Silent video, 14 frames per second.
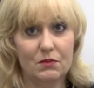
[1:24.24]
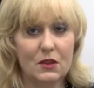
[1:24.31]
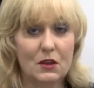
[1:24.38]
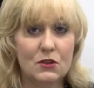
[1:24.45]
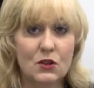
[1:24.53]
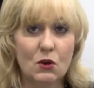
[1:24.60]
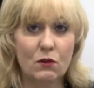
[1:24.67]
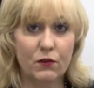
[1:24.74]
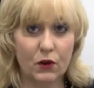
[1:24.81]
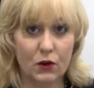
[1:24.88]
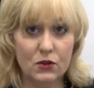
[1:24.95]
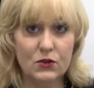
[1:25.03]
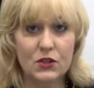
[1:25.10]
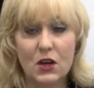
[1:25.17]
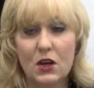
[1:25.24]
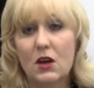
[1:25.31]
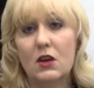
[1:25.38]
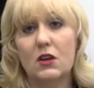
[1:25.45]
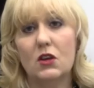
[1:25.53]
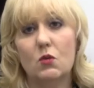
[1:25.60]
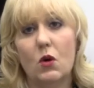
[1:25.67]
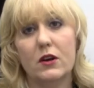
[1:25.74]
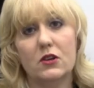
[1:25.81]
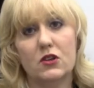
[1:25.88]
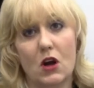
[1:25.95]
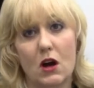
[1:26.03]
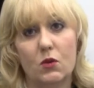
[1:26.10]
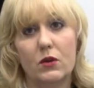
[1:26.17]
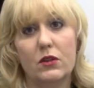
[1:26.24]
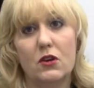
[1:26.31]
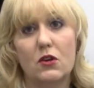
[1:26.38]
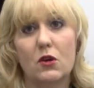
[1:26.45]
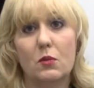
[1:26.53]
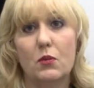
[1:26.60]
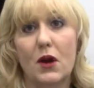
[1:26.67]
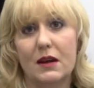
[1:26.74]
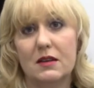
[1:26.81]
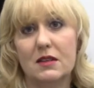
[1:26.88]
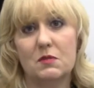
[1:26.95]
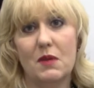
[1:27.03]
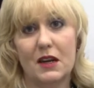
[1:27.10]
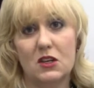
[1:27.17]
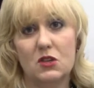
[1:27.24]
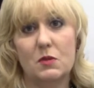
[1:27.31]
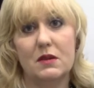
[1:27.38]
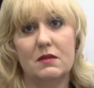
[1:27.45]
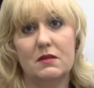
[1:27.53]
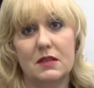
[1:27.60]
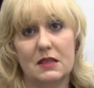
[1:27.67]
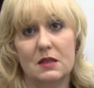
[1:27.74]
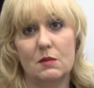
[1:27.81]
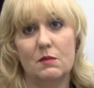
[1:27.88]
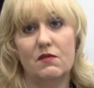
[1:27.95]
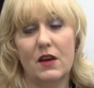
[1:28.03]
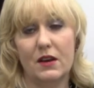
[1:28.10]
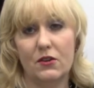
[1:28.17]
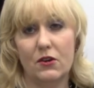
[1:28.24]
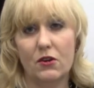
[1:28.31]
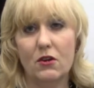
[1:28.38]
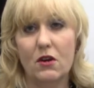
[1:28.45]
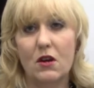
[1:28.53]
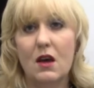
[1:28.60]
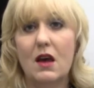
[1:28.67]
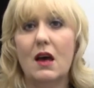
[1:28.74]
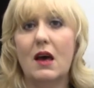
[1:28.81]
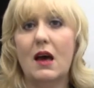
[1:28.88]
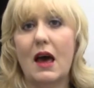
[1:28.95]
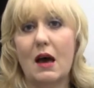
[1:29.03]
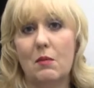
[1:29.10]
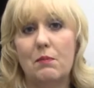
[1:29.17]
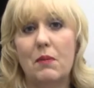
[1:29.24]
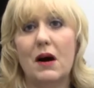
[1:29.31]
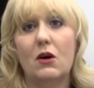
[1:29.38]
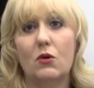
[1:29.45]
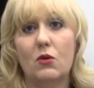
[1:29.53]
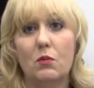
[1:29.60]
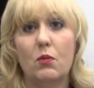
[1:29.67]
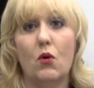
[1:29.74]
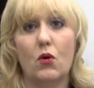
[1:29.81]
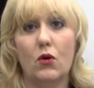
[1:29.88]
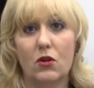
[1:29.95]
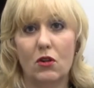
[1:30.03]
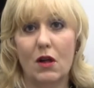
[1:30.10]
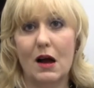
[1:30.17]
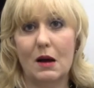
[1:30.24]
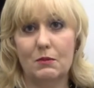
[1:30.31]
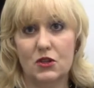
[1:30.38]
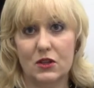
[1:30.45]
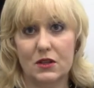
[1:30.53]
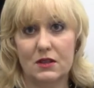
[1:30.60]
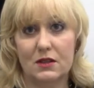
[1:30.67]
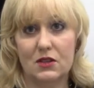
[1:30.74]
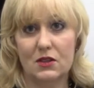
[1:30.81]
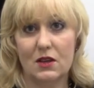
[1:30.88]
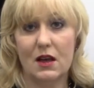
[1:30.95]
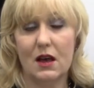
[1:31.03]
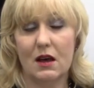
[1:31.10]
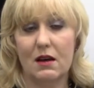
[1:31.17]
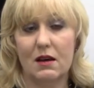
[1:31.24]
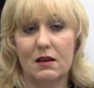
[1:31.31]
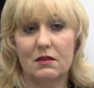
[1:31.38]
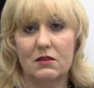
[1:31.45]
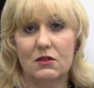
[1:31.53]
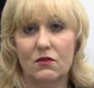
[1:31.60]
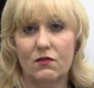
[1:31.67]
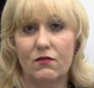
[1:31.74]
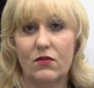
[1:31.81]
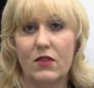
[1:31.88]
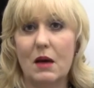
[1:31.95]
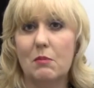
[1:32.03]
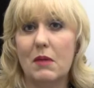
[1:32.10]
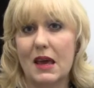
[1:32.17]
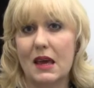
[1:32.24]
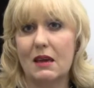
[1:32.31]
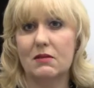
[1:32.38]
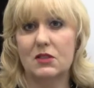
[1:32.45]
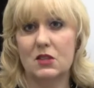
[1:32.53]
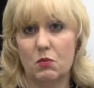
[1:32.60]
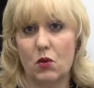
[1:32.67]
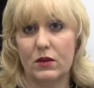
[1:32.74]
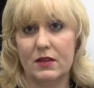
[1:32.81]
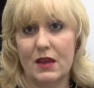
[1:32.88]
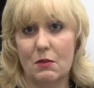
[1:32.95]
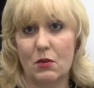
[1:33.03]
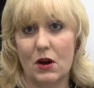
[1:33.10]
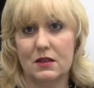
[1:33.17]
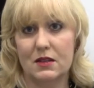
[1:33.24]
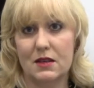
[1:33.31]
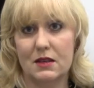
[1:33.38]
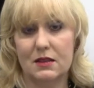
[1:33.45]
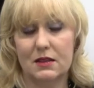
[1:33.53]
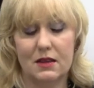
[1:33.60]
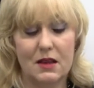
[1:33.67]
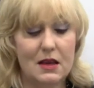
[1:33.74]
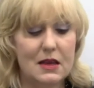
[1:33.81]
So first, you want to talk with your practice management system vendor about portal options that may support that process.